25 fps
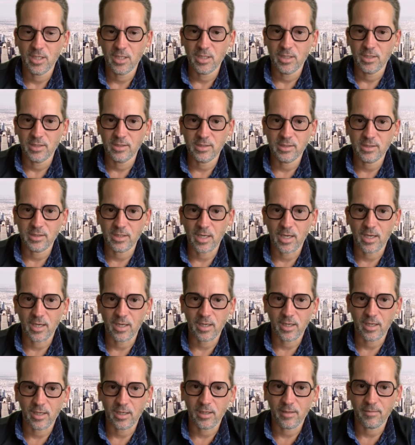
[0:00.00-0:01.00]

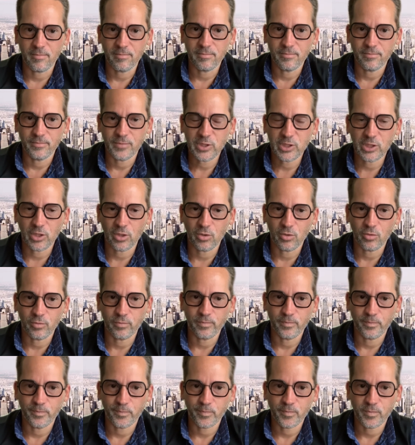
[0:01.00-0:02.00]
So
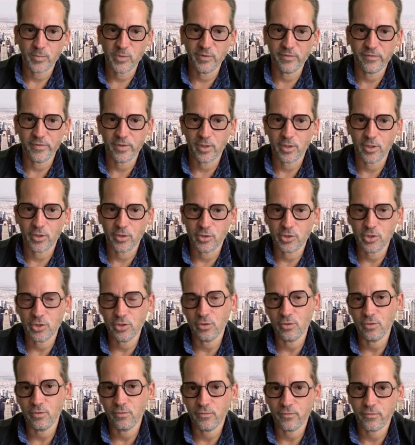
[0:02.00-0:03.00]
you figure
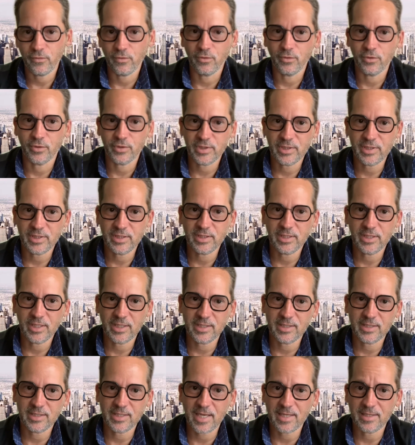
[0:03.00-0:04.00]
2, 4, 6
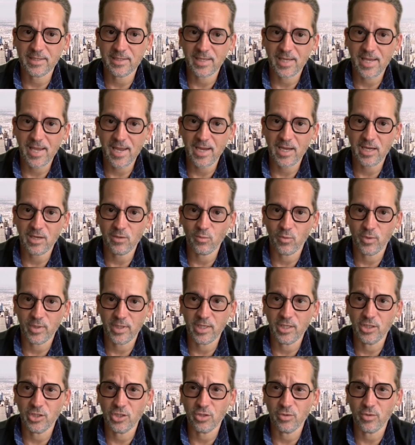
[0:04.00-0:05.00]
cent gain would
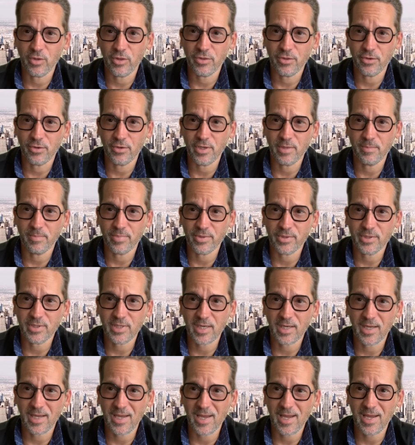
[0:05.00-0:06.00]
get you a
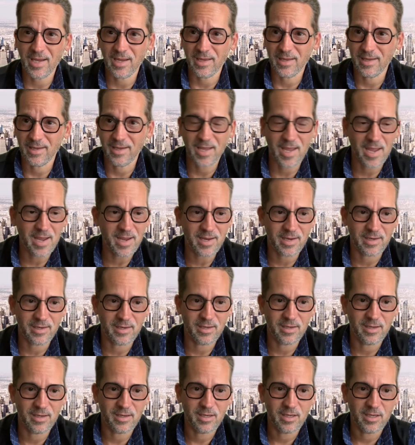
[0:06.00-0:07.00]
30% gain
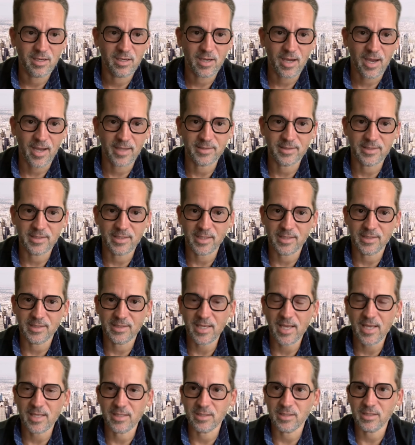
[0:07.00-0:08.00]
on 6
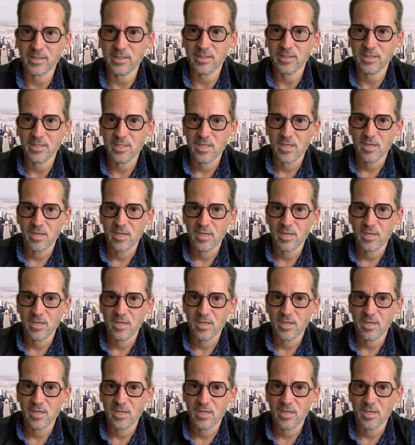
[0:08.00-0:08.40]
cents.